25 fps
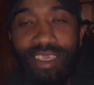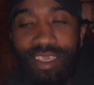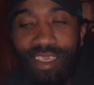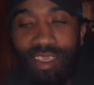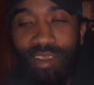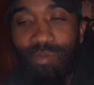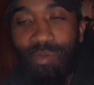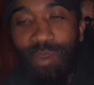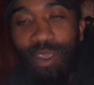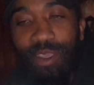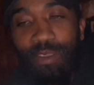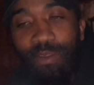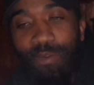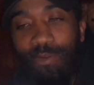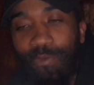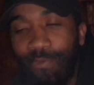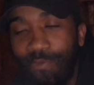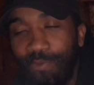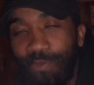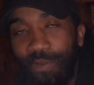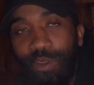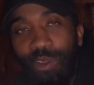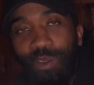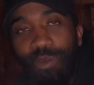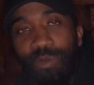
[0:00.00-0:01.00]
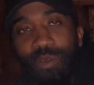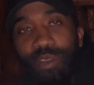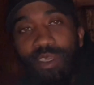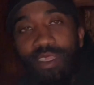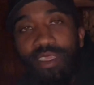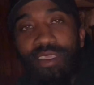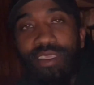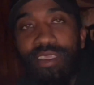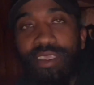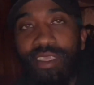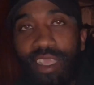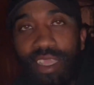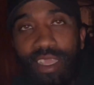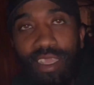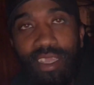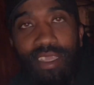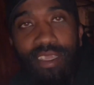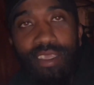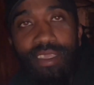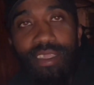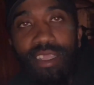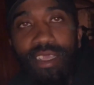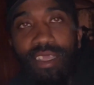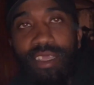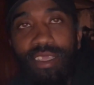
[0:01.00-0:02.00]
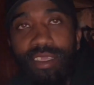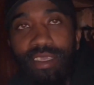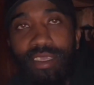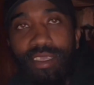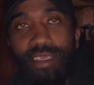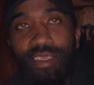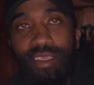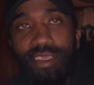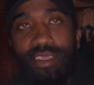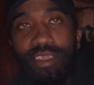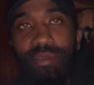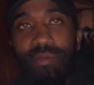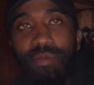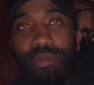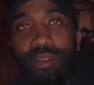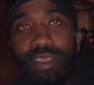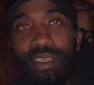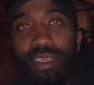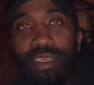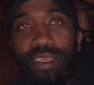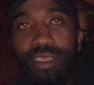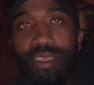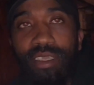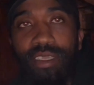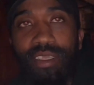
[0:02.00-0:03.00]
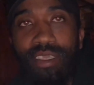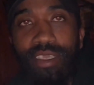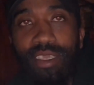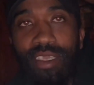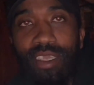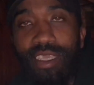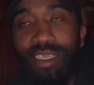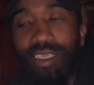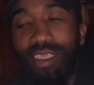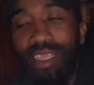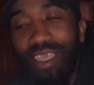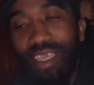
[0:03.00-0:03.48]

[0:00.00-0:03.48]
he can make you feel what he's saying, like, you know what I'm saying? It's